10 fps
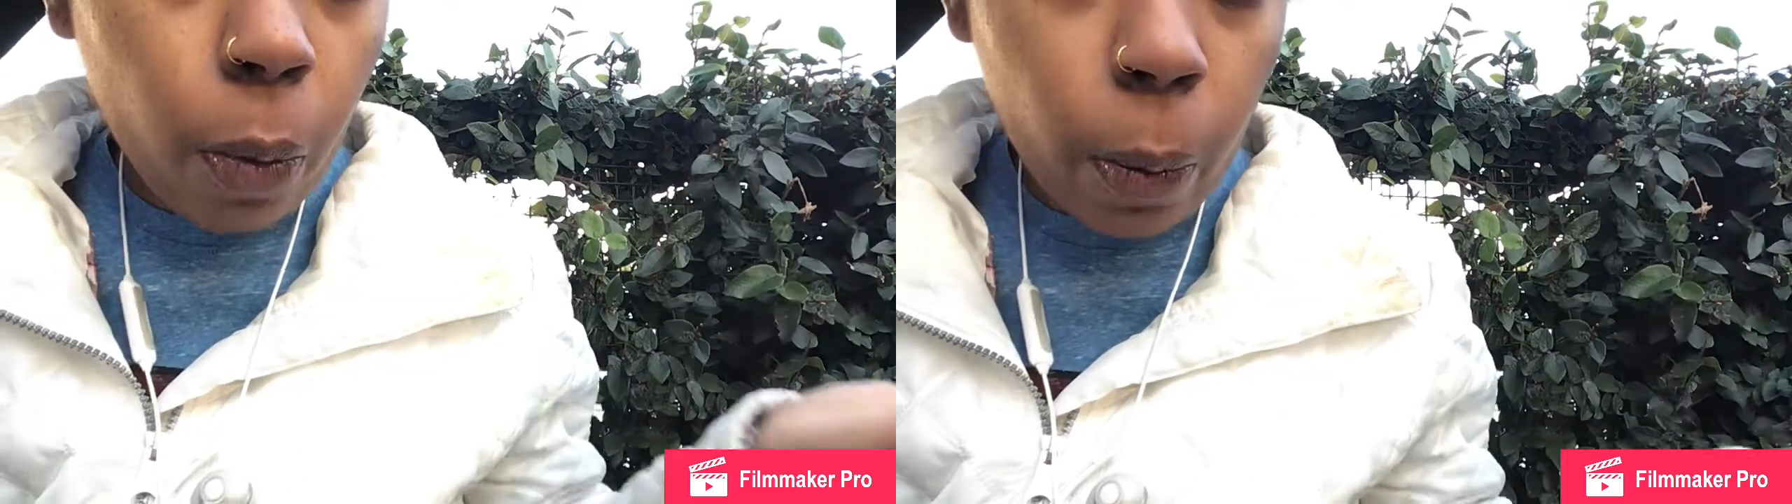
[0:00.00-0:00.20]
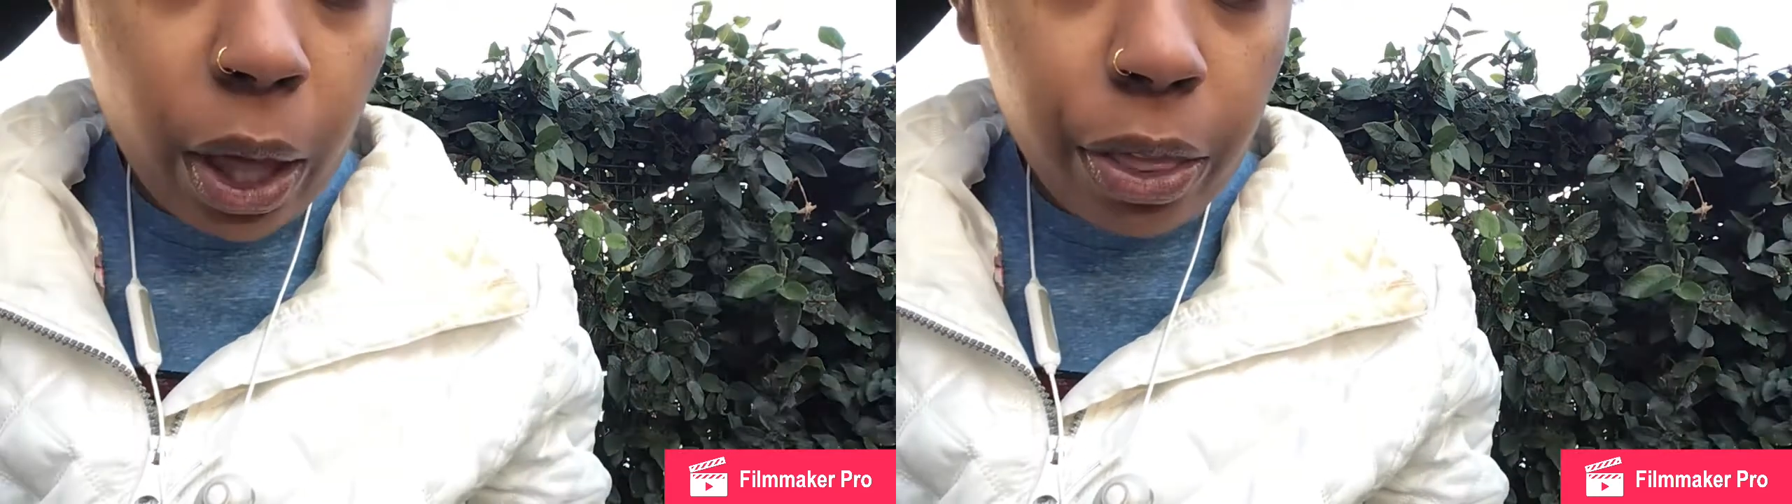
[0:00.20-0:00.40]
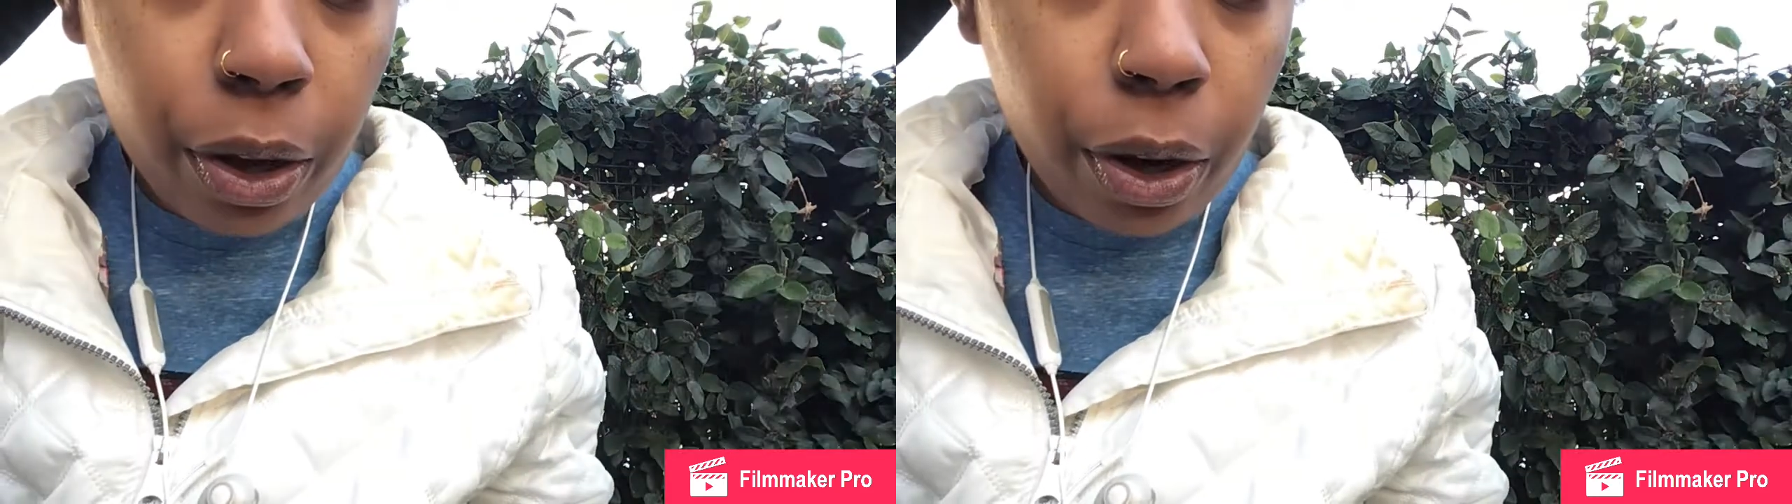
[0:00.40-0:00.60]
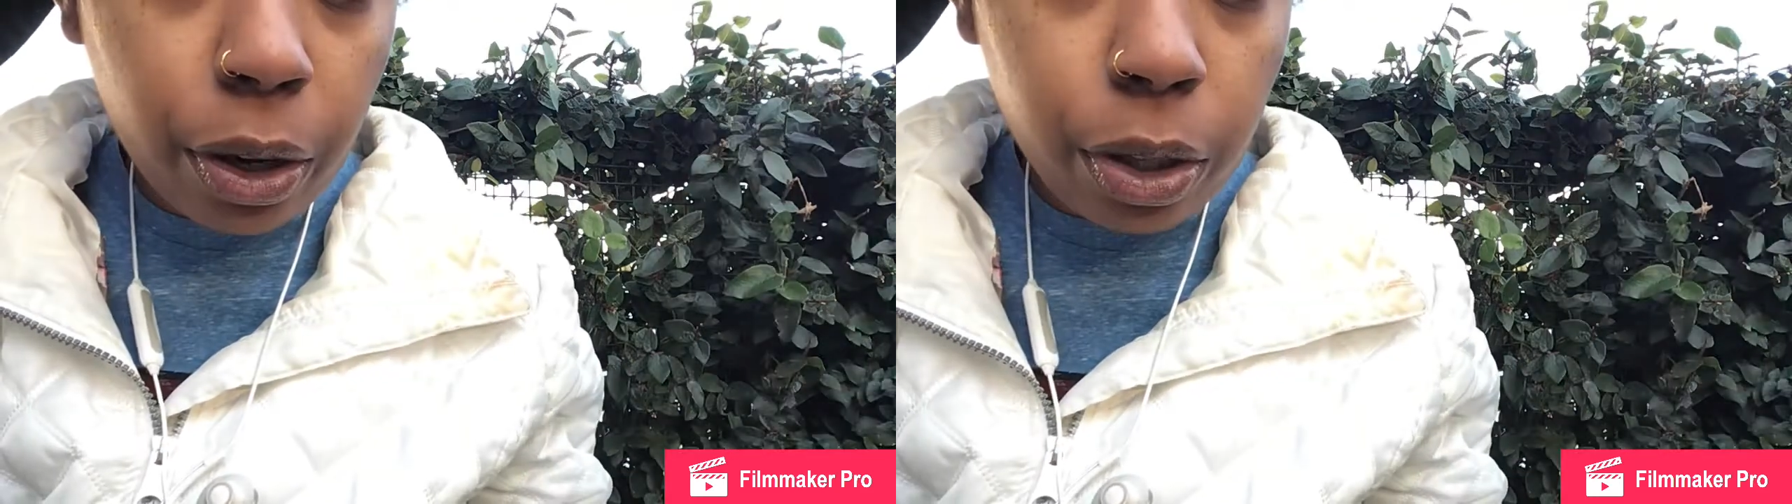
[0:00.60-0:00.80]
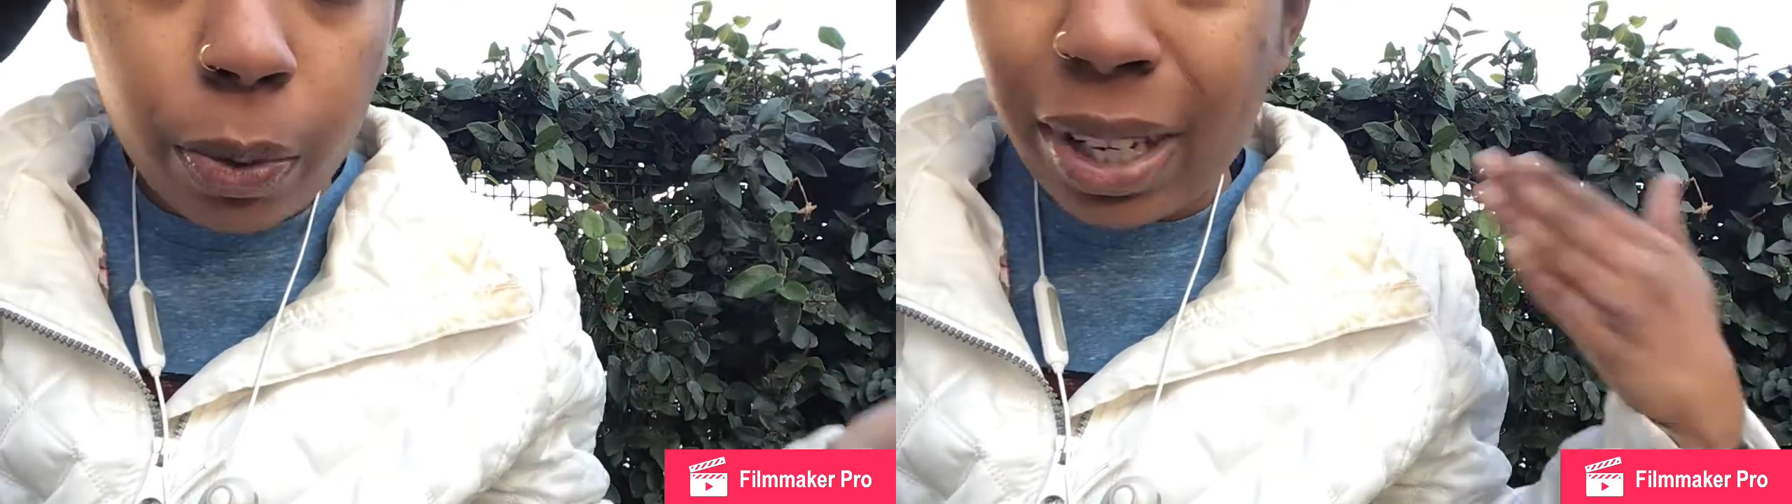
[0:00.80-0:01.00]

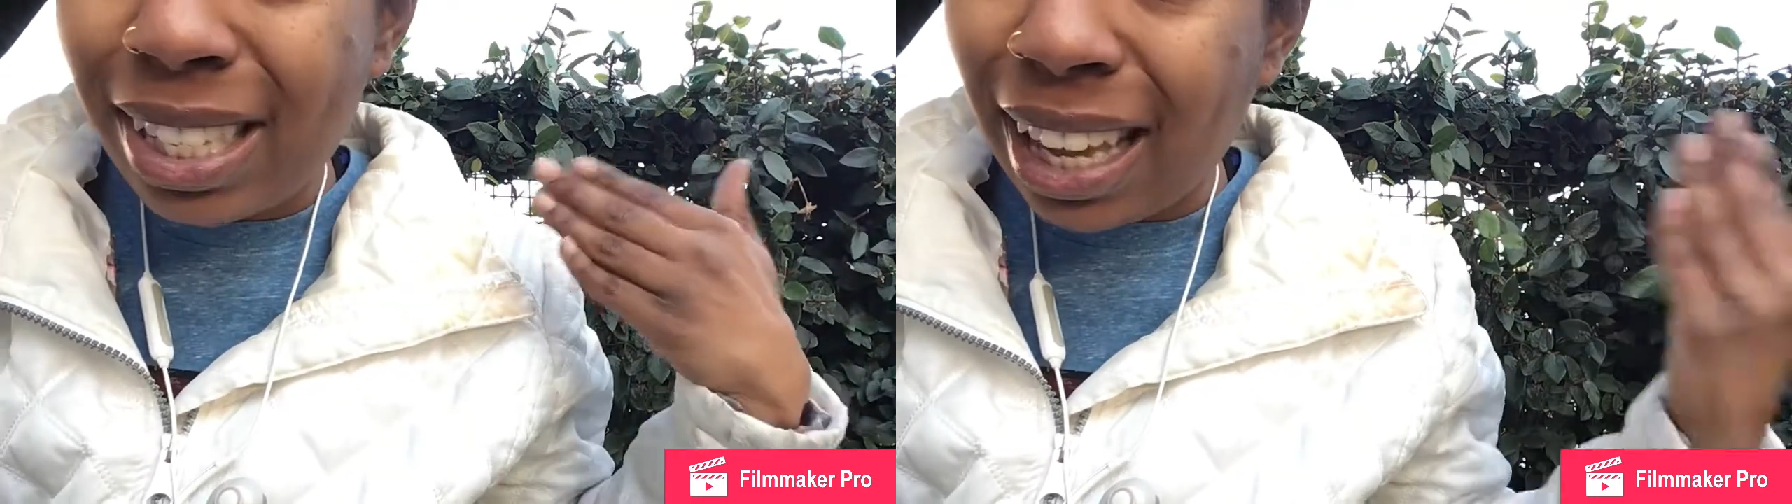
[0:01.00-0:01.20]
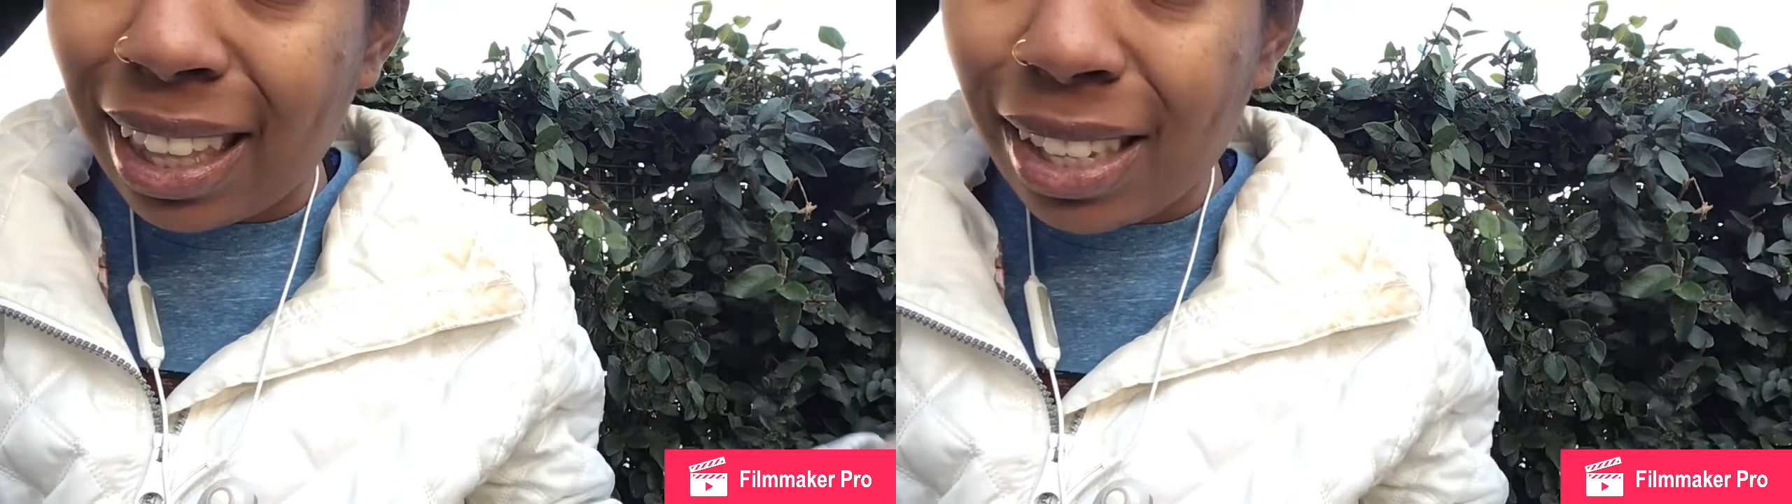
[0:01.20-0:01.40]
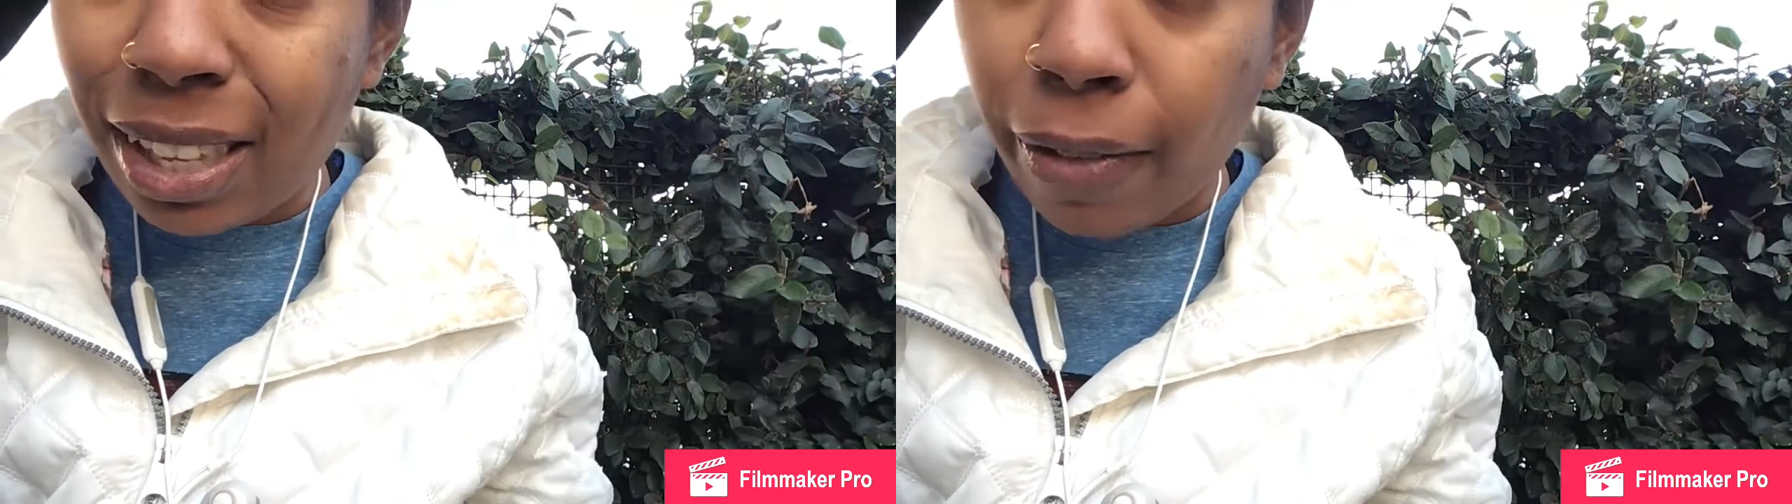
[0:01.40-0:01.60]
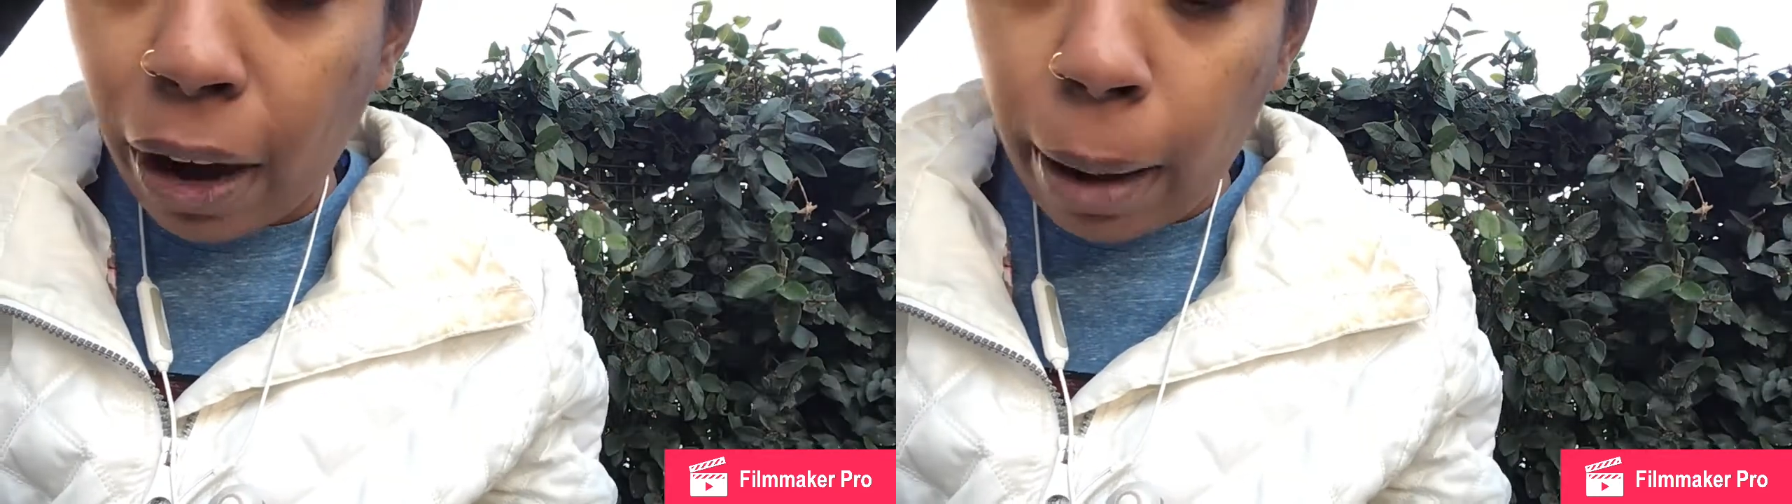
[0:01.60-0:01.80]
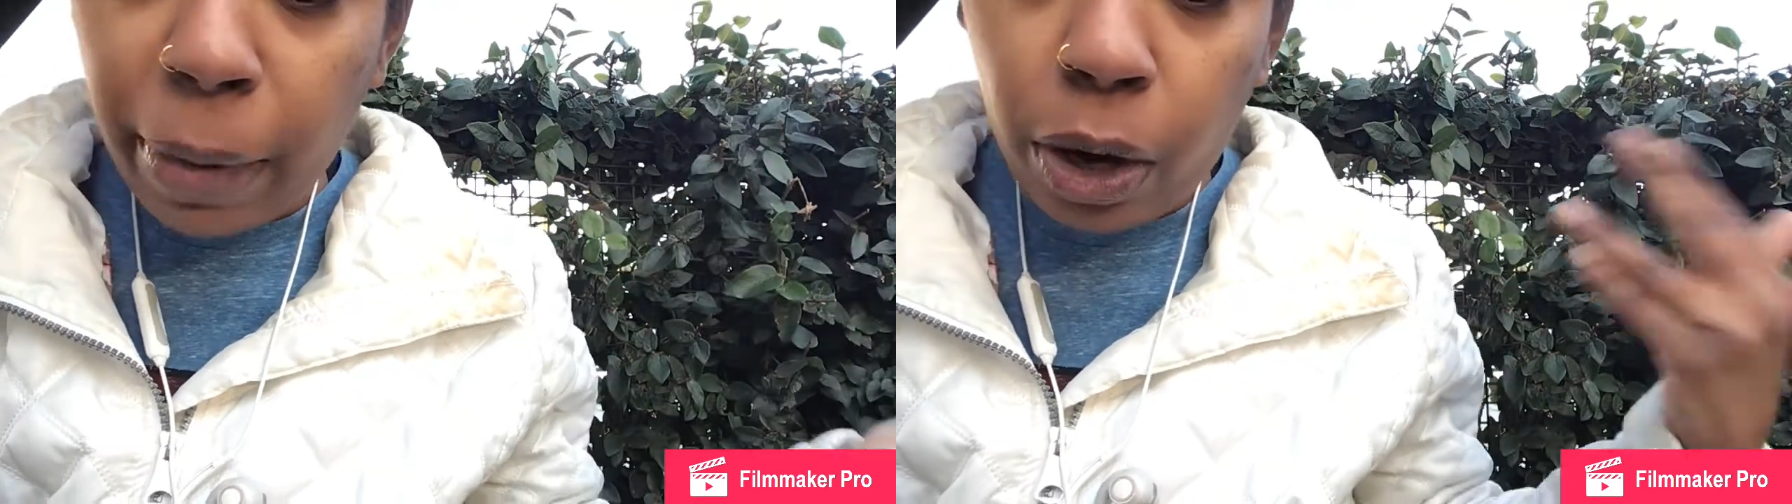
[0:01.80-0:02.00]
whether you want to stay in this
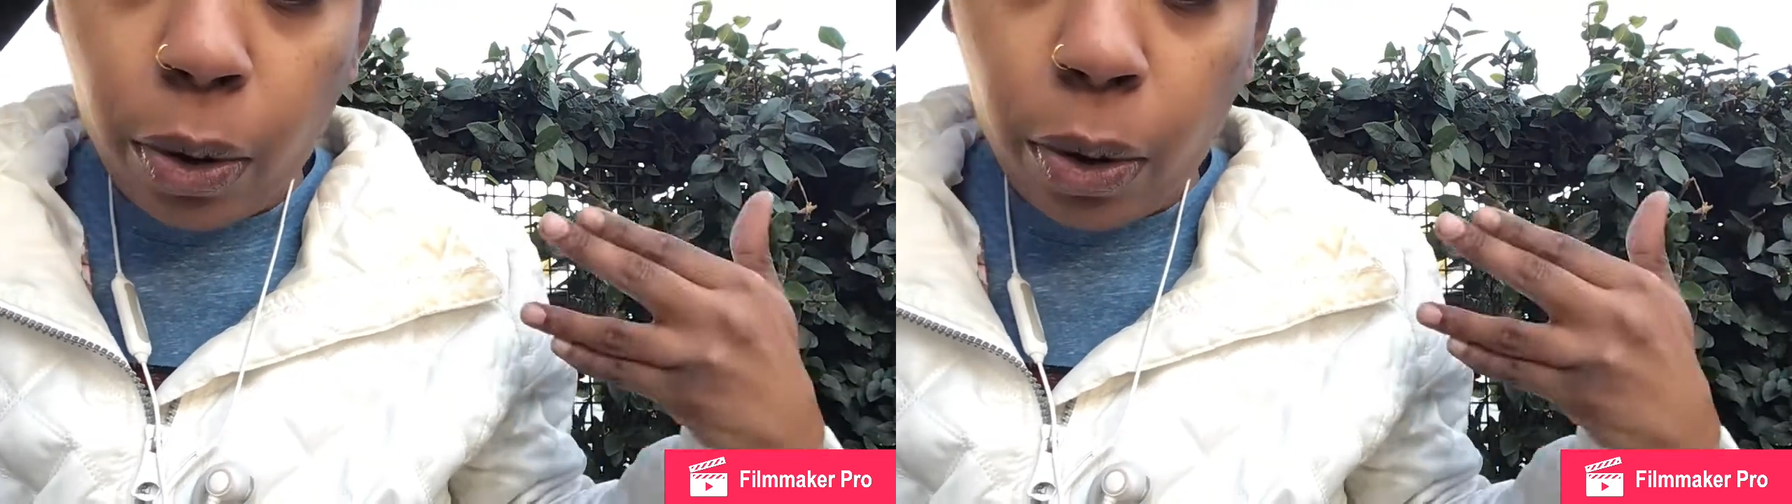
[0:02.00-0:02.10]
environment